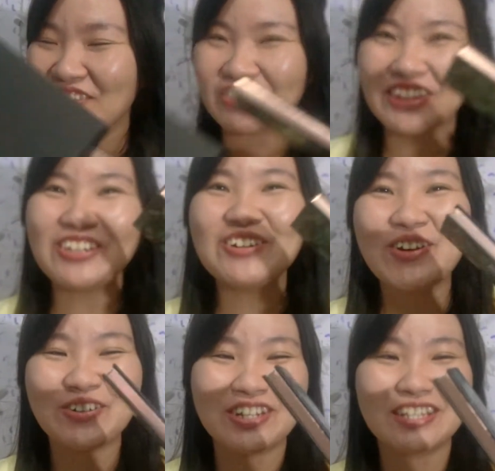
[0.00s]
You
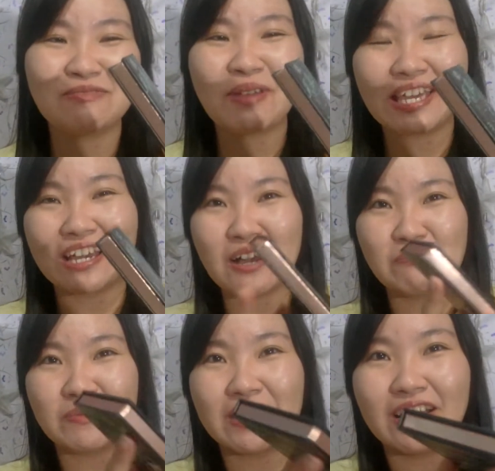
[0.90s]
know, this makeup,
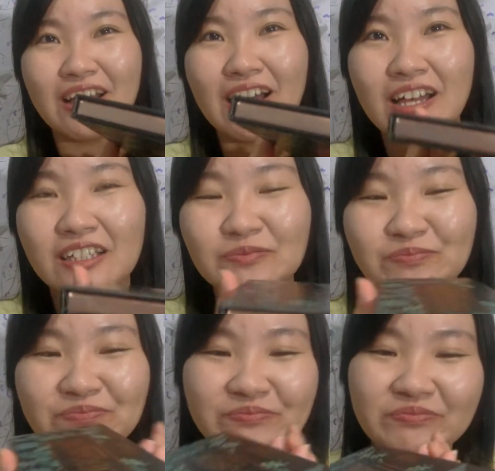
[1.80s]

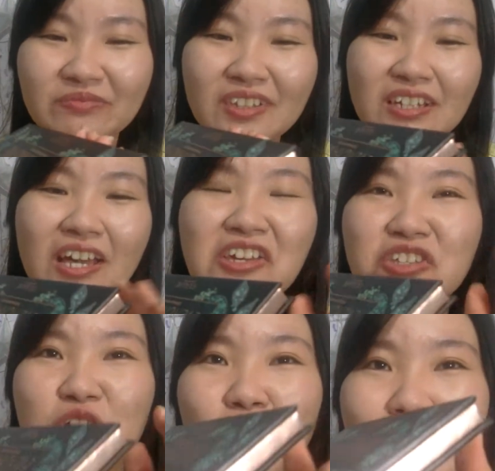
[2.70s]
the
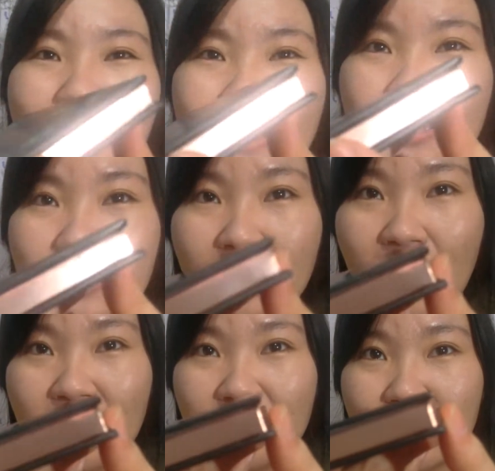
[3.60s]
eyeshadow palette
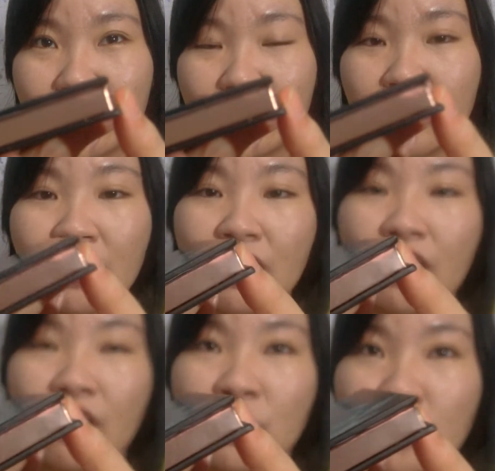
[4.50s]
colored in
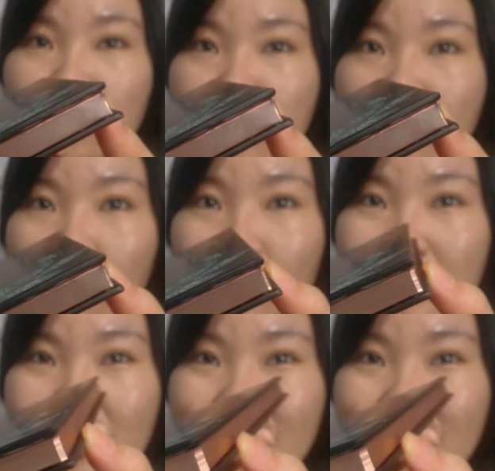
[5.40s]
rose gold,